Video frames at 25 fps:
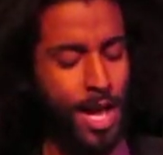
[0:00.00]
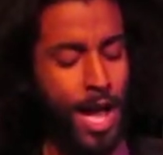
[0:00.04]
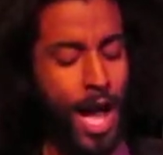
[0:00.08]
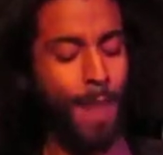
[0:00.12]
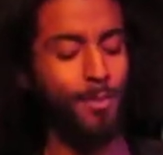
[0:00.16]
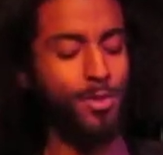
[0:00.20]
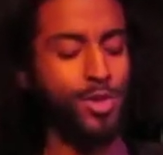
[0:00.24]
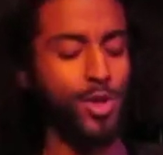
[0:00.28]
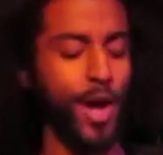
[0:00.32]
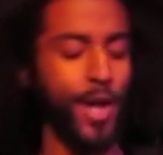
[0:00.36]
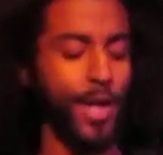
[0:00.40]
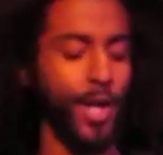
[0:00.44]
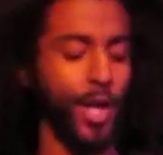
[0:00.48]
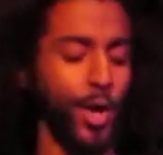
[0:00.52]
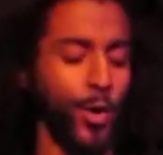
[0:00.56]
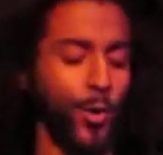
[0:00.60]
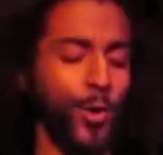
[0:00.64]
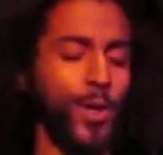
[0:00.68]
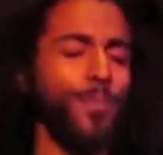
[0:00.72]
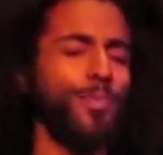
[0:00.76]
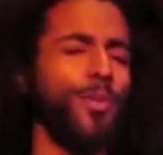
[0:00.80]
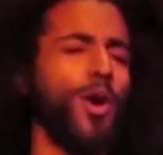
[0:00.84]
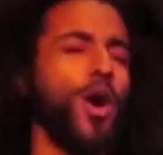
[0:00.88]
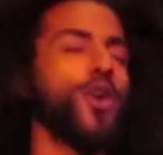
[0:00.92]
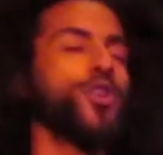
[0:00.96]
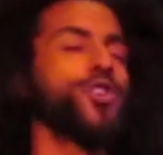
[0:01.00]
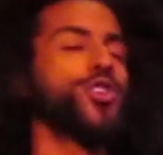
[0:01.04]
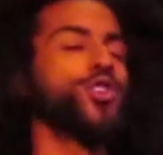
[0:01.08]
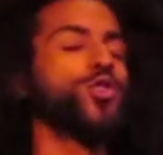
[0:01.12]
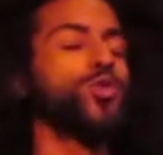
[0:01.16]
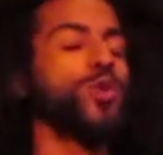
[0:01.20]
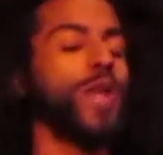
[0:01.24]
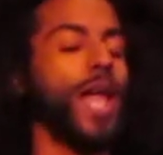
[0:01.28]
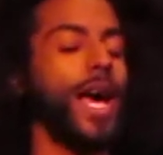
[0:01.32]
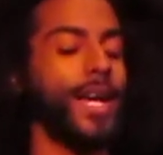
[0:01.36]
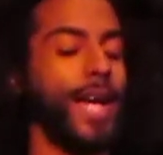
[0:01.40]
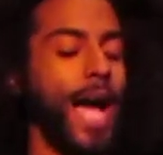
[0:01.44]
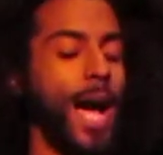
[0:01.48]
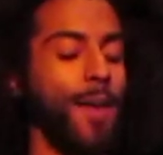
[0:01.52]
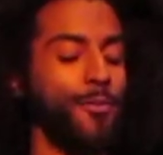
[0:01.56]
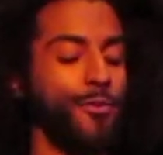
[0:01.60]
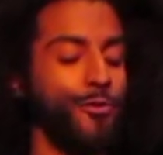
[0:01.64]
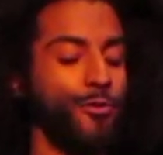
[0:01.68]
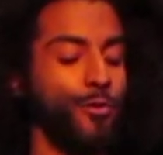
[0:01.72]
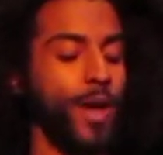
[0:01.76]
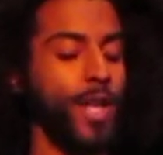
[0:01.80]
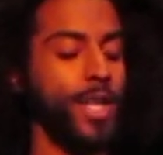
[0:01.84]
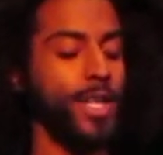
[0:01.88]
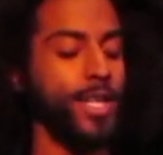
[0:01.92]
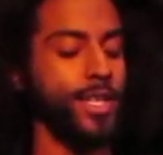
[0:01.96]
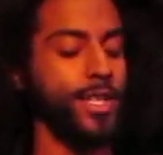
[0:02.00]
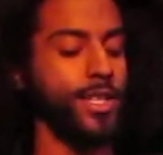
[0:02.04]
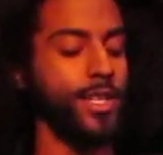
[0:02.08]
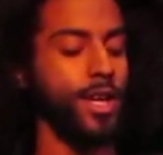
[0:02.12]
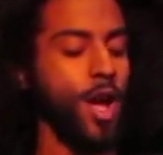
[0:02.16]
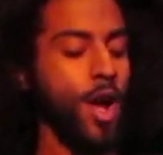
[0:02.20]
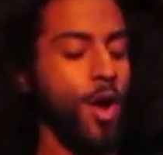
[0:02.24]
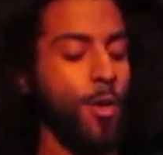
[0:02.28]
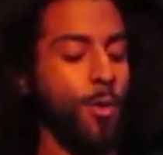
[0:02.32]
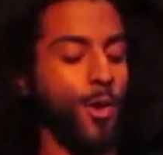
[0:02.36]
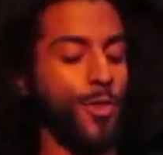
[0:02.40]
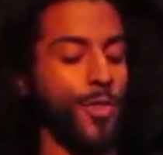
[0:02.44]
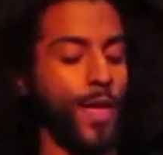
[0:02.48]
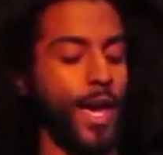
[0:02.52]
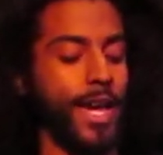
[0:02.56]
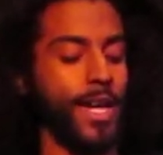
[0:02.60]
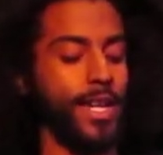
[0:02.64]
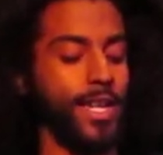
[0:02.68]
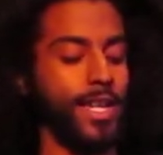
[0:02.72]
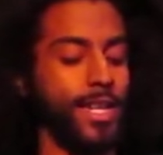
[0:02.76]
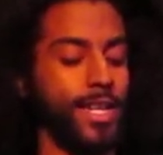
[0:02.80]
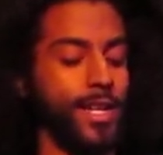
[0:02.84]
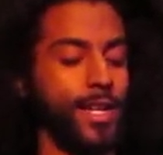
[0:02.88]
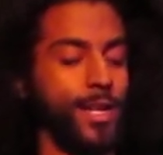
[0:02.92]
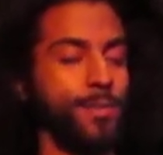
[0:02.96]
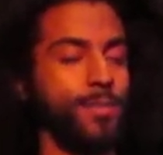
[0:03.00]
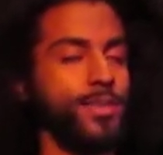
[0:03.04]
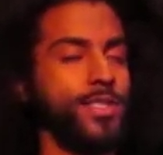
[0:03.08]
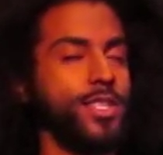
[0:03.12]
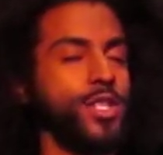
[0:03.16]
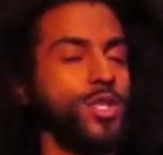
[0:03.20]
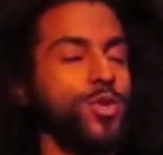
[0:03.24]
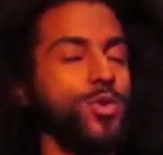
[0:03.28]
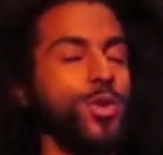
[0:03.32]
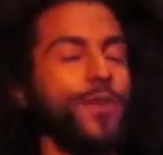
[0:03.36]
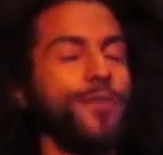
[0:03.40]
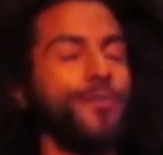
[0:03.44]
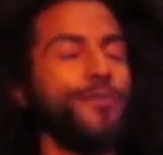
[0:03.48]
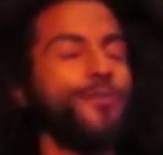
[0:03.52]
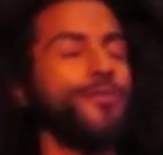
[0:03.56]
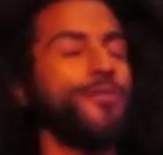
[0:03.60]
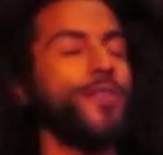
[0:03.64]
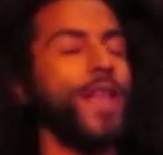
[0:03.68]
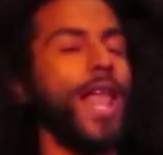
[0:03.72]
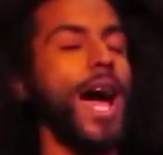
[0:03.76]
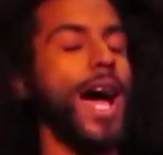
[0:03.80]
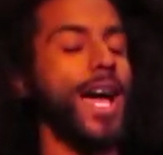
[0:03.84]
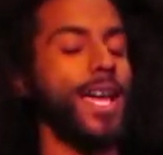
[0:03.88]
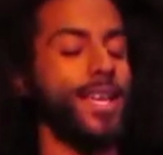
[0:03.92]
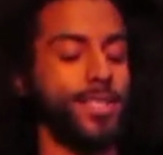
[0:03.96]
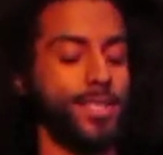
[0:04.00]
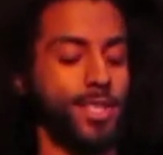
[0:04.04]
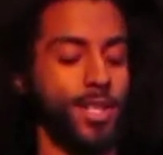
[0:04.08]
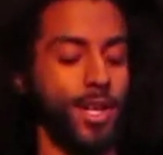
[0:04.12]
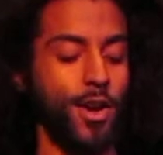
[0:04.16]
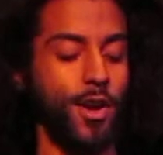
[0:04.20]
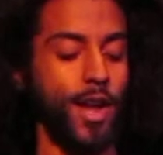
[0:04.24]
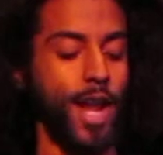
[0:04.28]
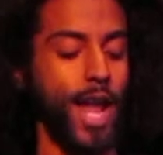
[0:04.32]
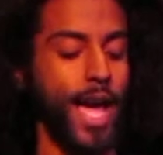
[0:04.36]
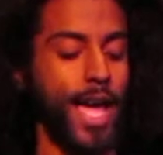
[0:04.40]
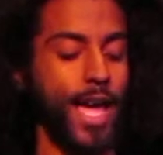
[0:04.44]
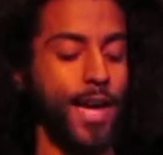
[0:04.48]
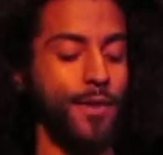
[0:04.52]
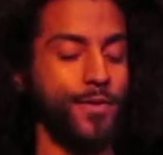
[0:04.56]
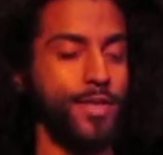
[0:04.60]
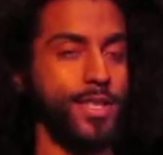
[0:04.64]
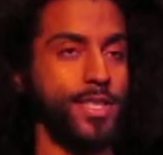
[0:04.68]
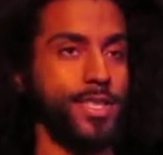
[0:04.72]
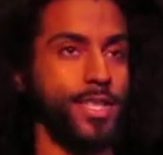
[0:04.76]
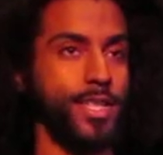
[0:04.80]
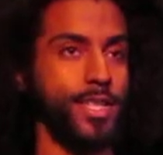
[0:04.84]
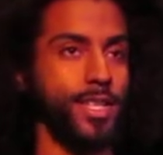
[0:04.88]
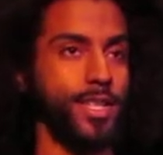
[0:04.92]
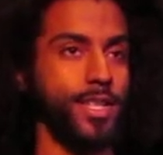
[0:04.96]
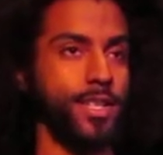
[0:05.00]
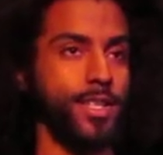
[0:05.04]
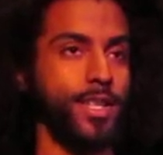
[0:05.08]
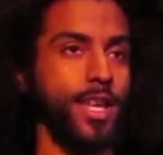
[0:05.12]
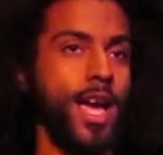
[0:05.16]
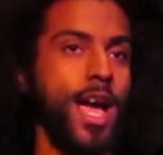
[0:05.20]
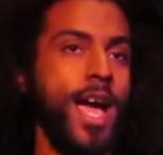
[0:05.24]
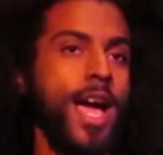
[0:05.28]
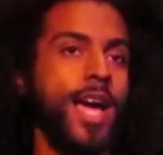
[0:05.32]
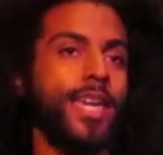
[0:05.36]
I'm trying to creep on you like I'm friendly with eight limbs, and you the flyest girl I ever seen.